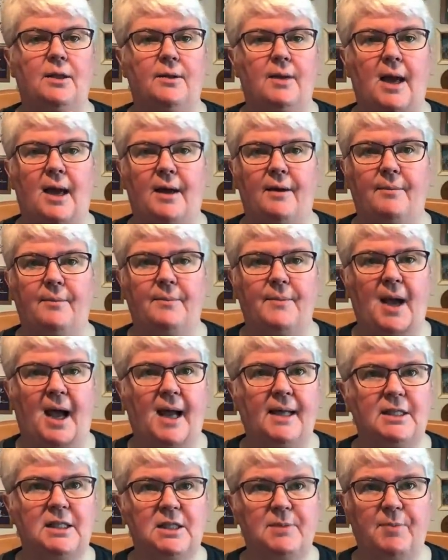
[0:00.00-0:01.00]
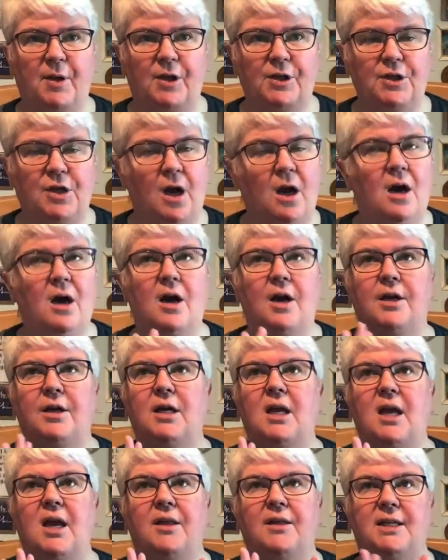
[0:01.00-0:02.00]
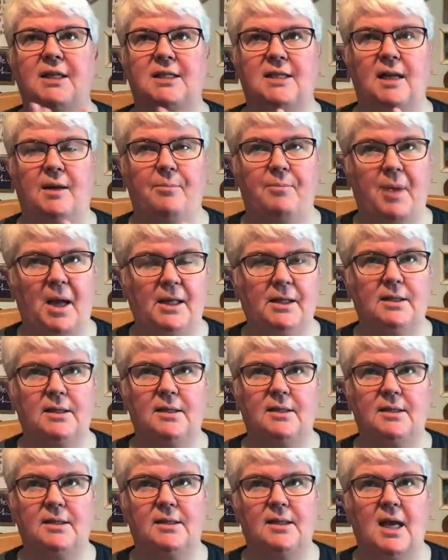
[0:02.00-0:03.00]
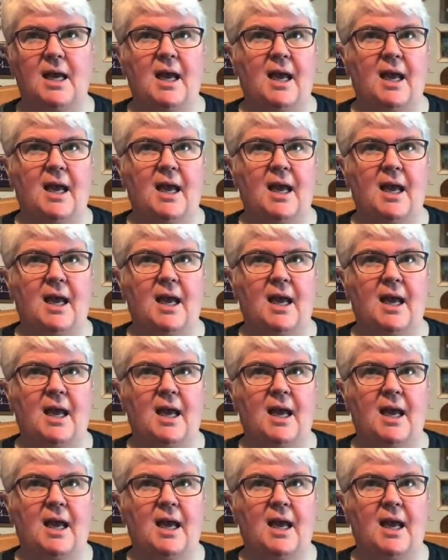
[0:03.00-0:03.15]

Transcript: hand spun yarn, they sell buttons.